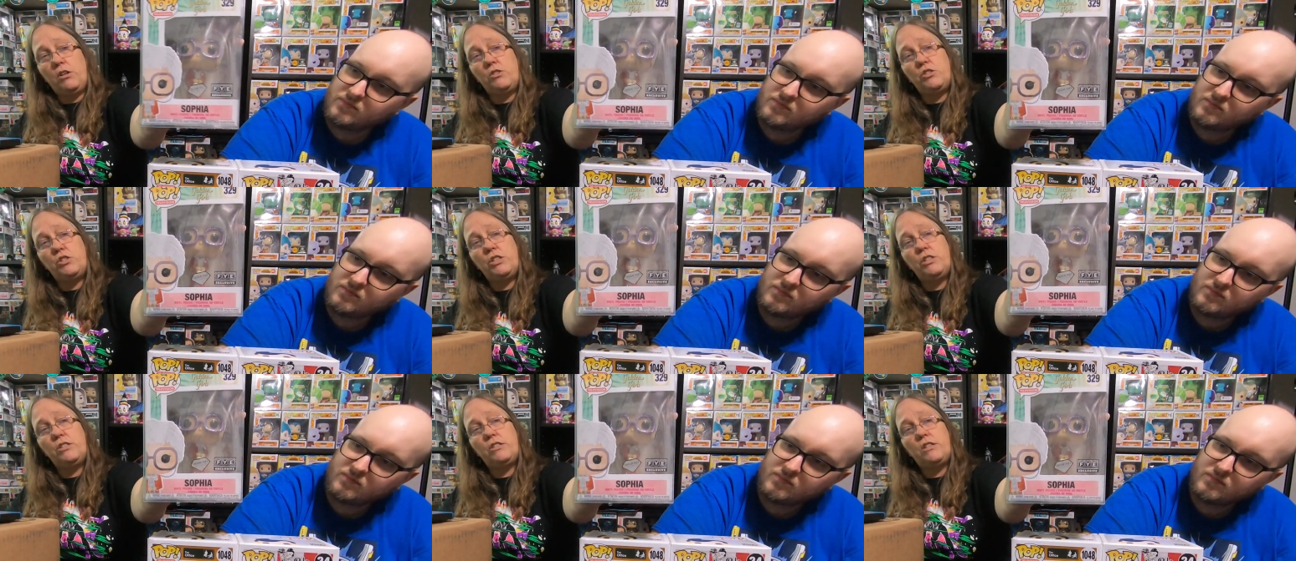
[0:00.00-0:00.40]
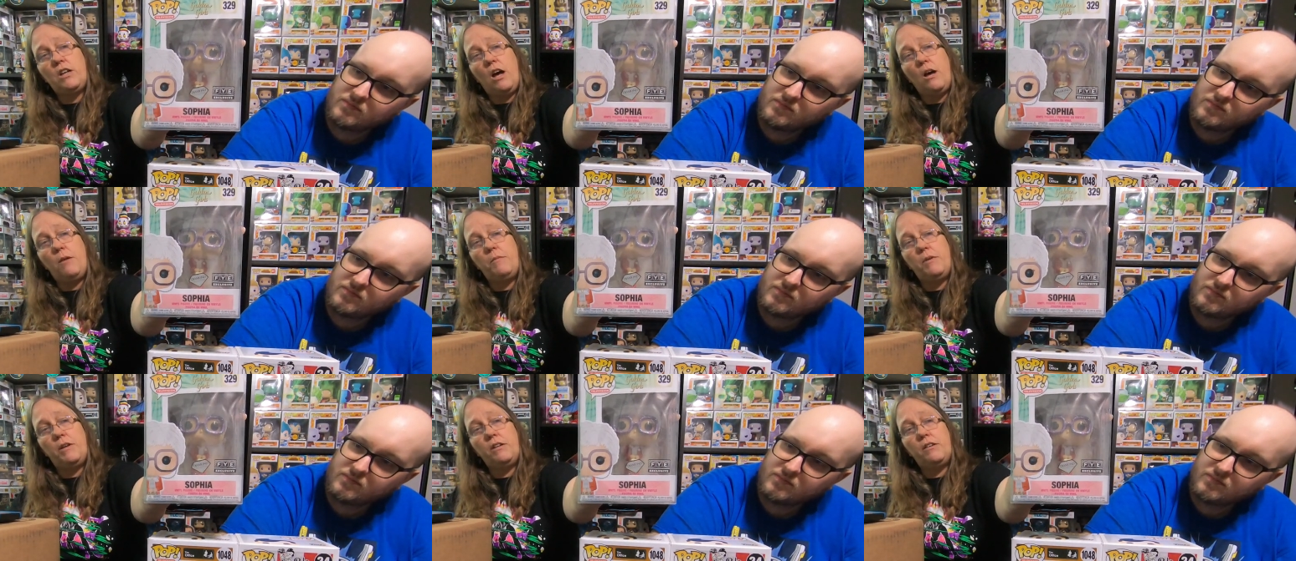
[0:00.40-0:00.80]
Speaker 1: because she's
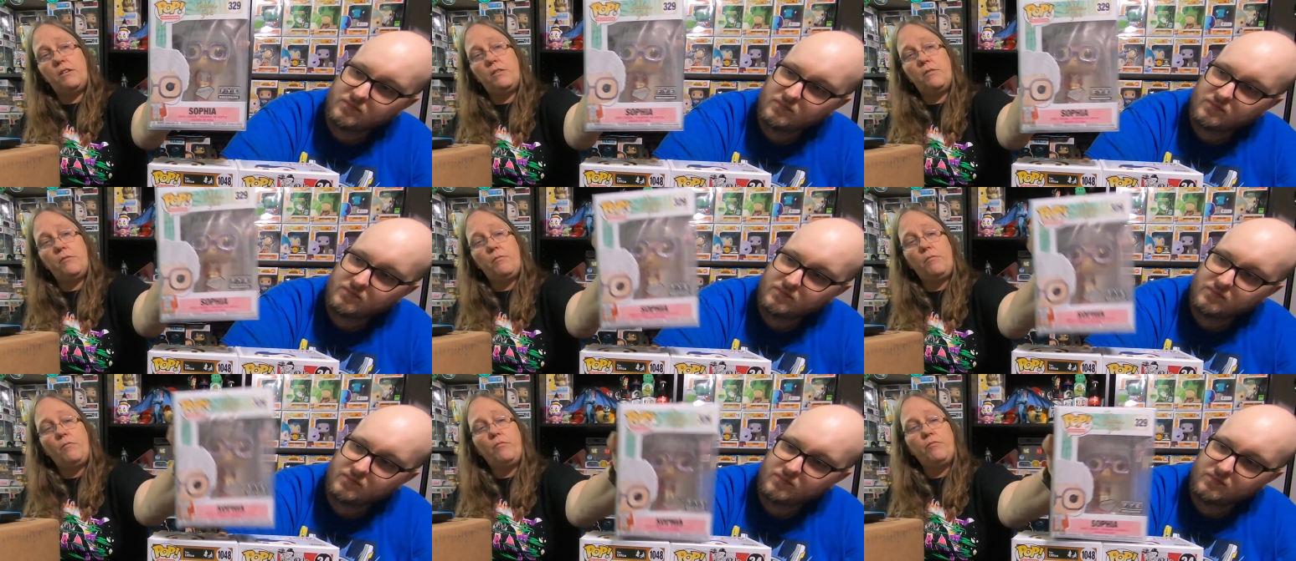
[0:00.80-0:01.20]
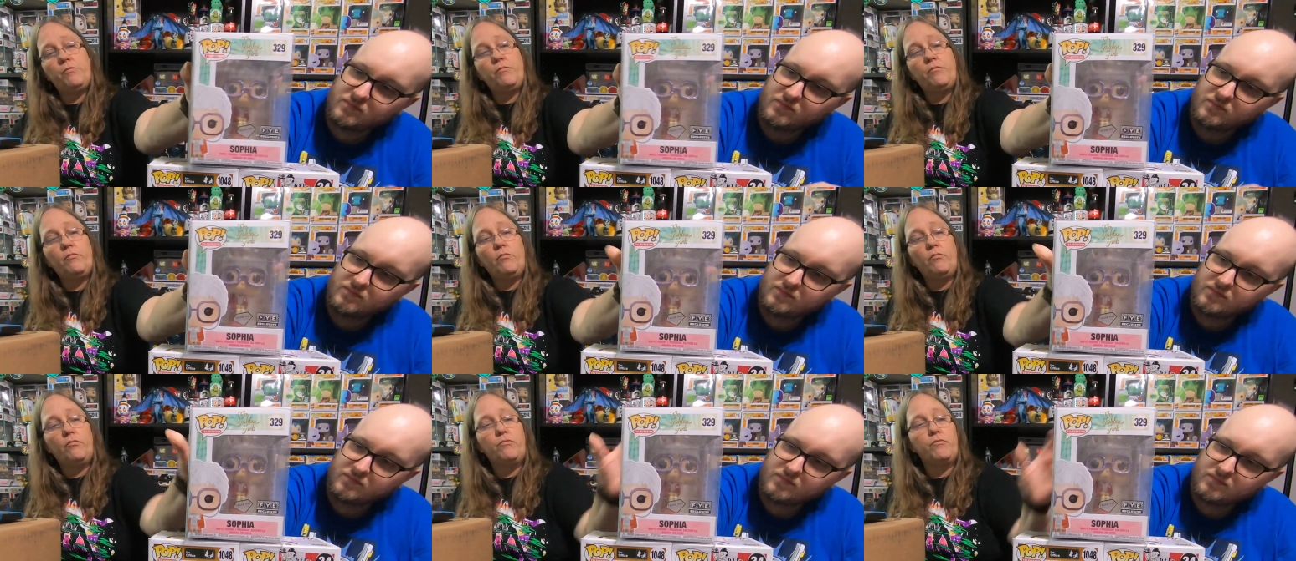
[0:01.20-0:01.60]
diamond,
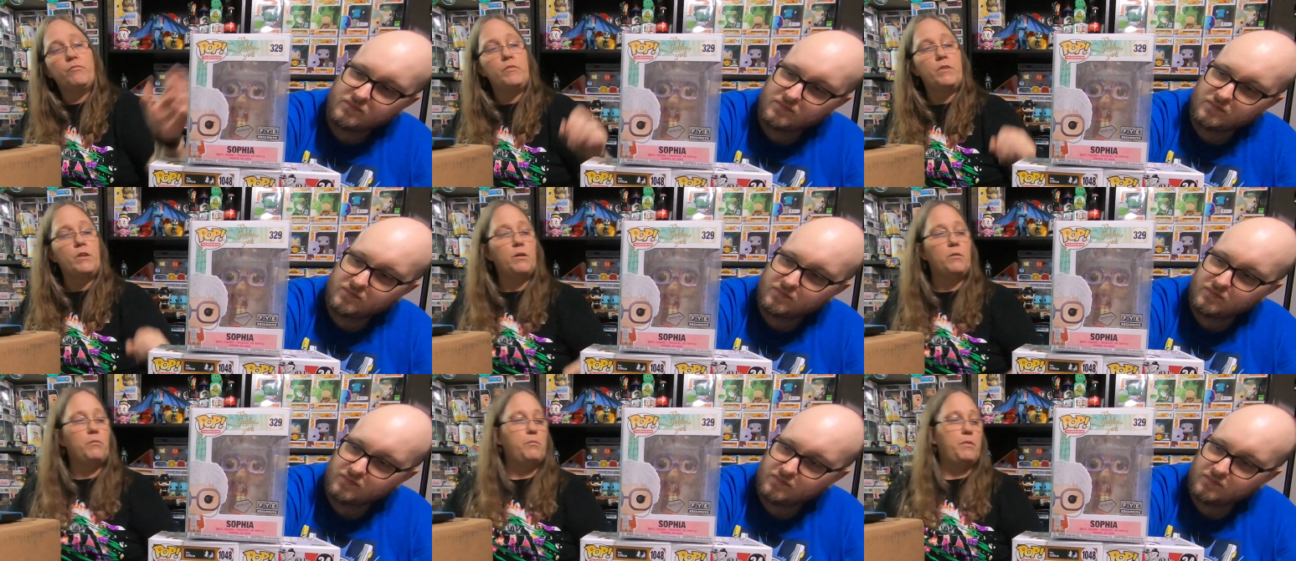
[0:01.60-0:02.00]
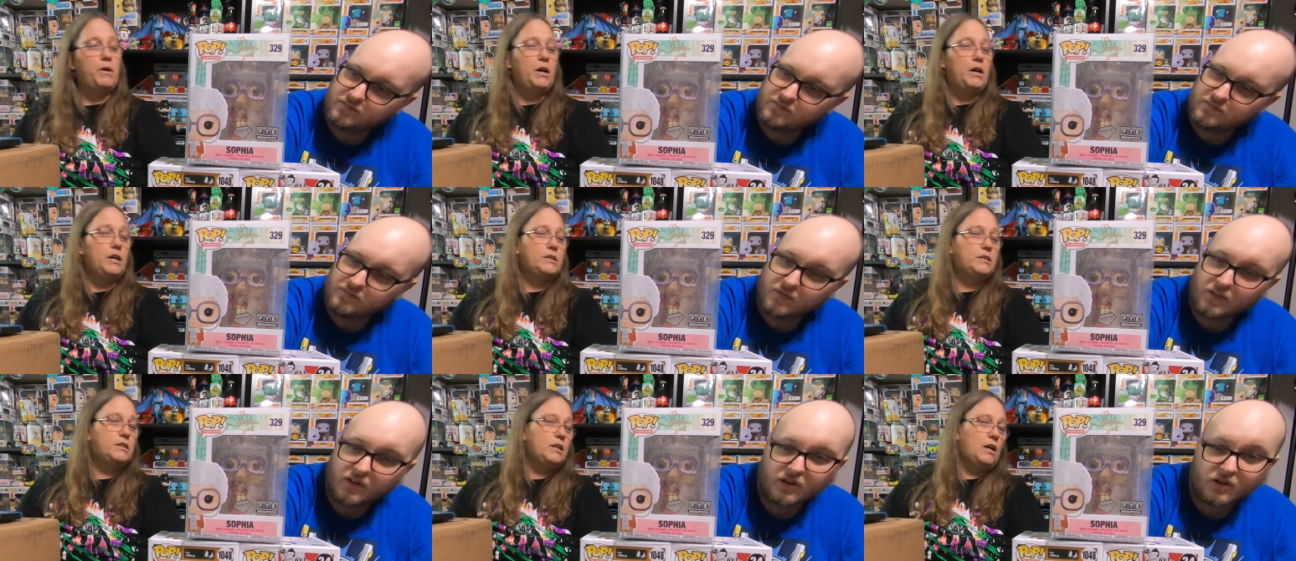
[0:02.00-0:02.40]

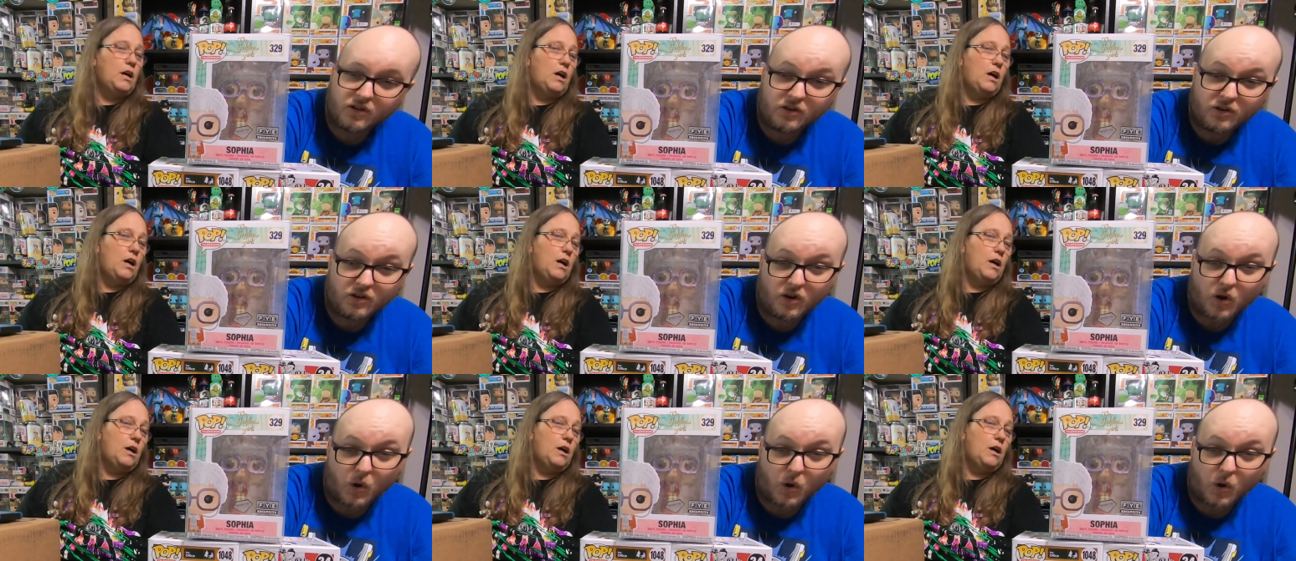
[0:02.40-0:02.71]
but